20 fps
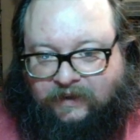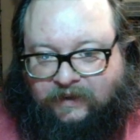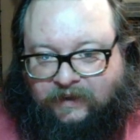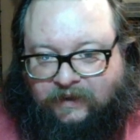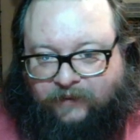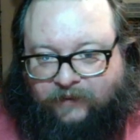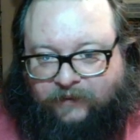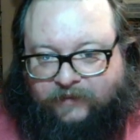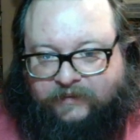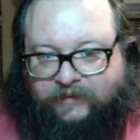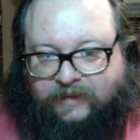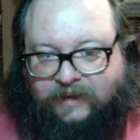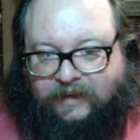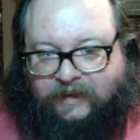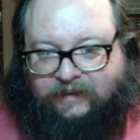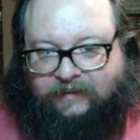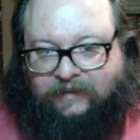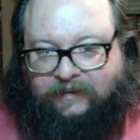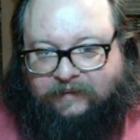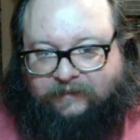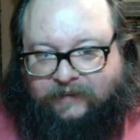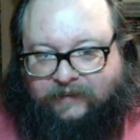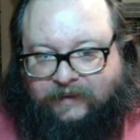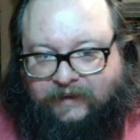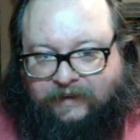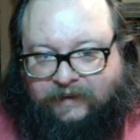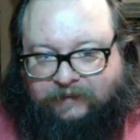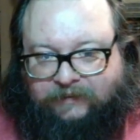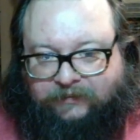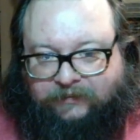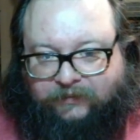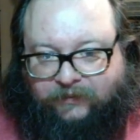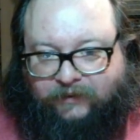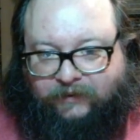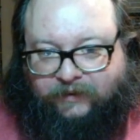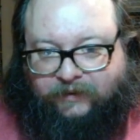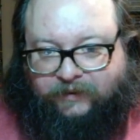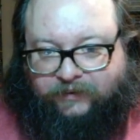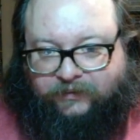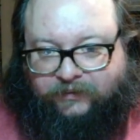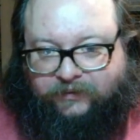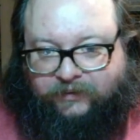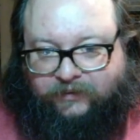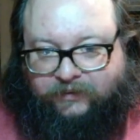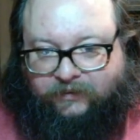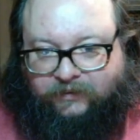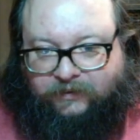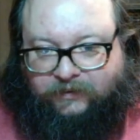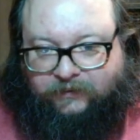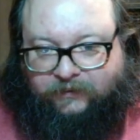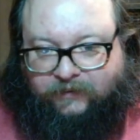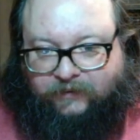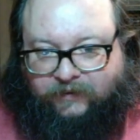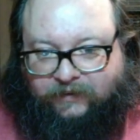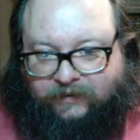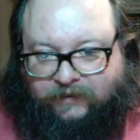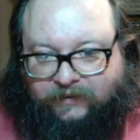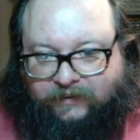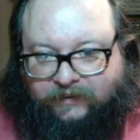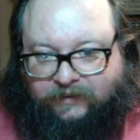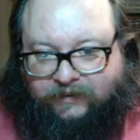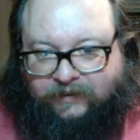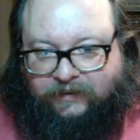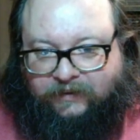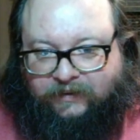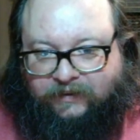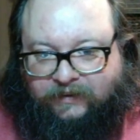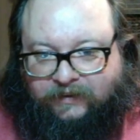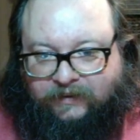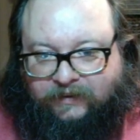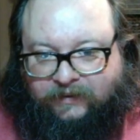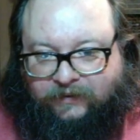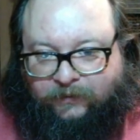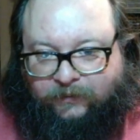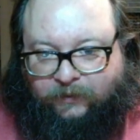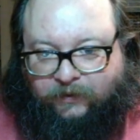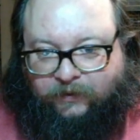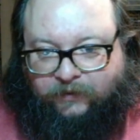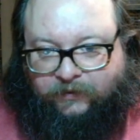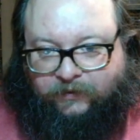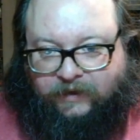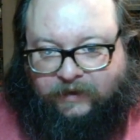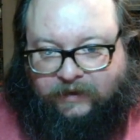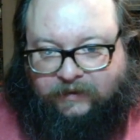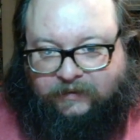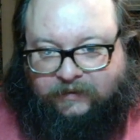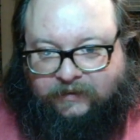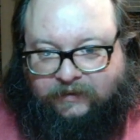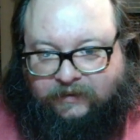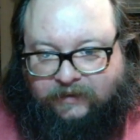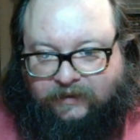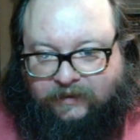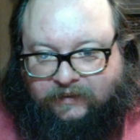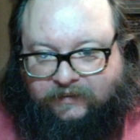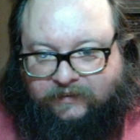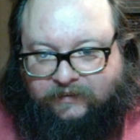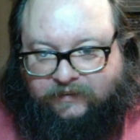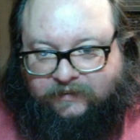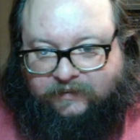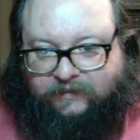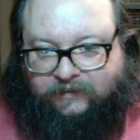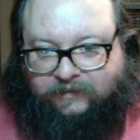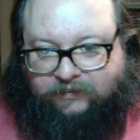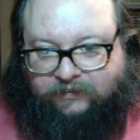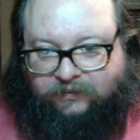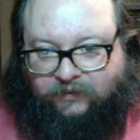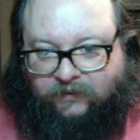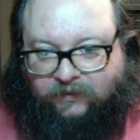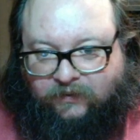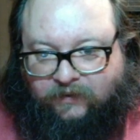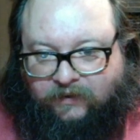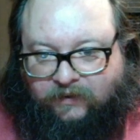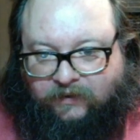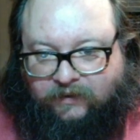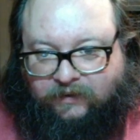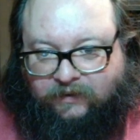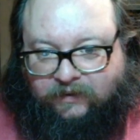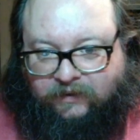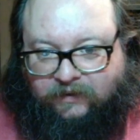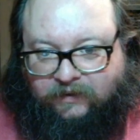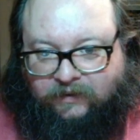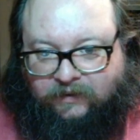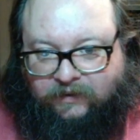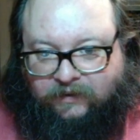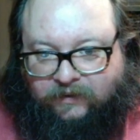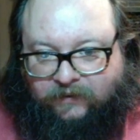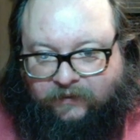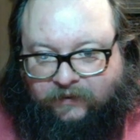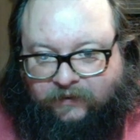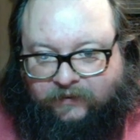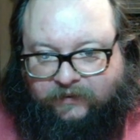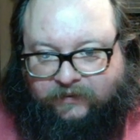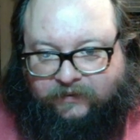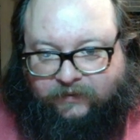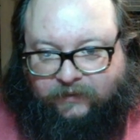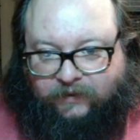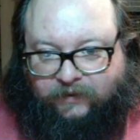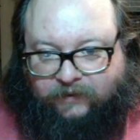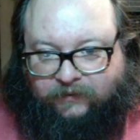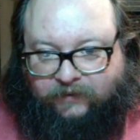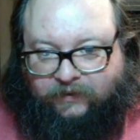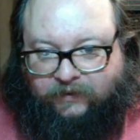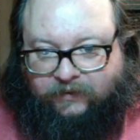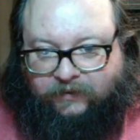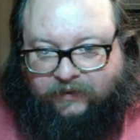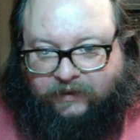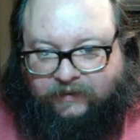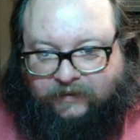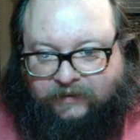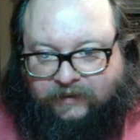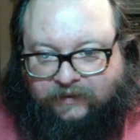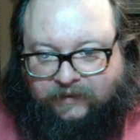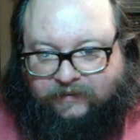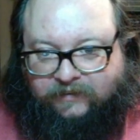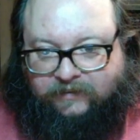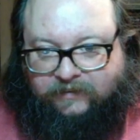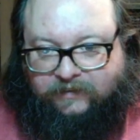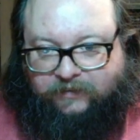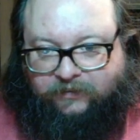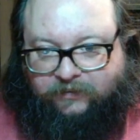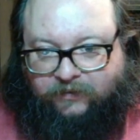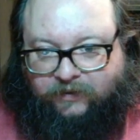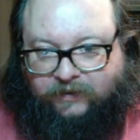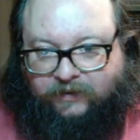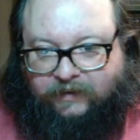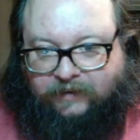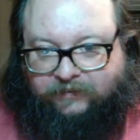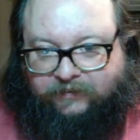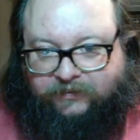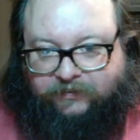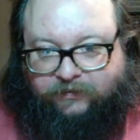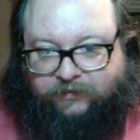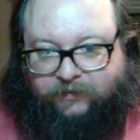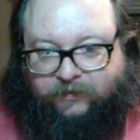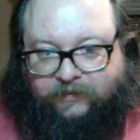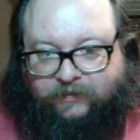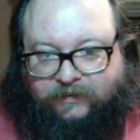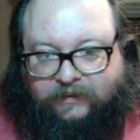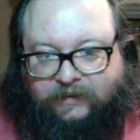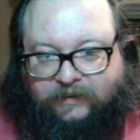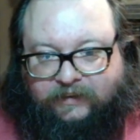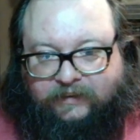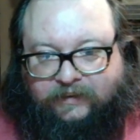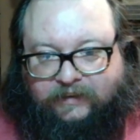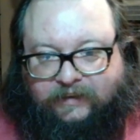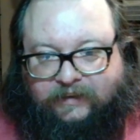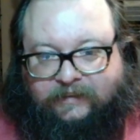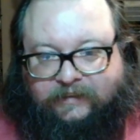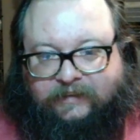Was the Hotline Miami voyage the only one where you got the N64? Was the one where you got the N64 in games for $14.99?